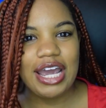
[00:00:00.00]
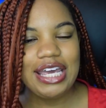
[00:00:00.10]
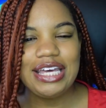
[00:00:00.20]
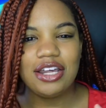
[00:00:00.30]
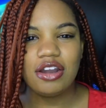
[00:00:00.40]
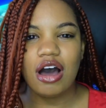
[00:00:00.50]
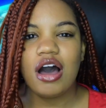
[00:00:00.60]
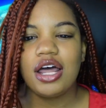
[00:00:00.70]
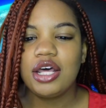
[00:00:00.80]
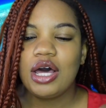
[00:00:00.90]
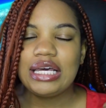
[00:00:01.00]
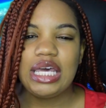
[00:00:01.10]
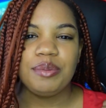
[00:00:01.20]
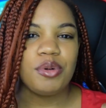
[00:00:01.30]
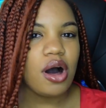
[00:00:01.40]
He cannot
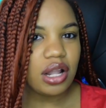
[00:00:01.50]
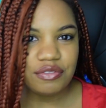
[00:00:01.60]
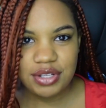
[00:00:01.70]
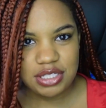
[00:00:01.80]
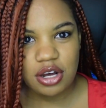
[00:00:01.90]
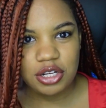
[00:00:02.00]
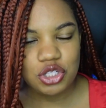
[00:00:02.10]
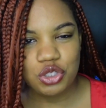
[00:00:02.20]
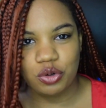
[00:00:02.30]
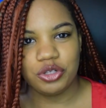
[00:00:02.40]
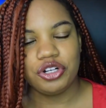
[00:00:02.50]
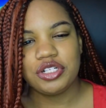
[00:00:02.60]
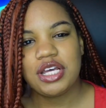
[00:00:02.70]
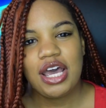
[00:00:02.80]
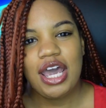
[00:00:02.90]
keep all of this on his
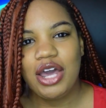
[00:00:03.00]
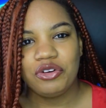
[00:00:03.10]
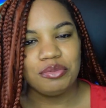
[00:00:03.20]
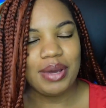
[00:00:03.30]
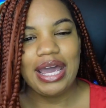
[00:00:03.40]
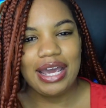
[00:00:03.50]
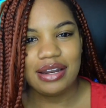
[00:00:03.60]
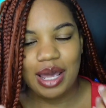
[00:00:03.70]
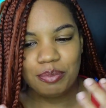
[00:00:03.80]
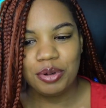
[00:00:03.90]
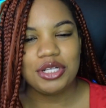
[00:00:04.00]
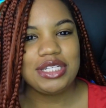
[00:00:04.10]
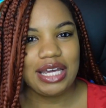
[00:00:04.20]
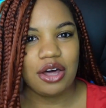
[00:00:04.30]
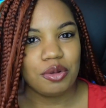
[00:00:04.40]
shoulders and remain a put
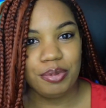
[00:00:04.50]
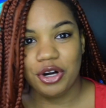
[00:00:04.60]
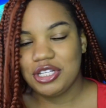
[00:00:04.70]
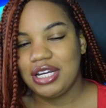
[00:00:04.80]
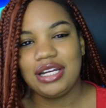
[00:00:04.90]
together person.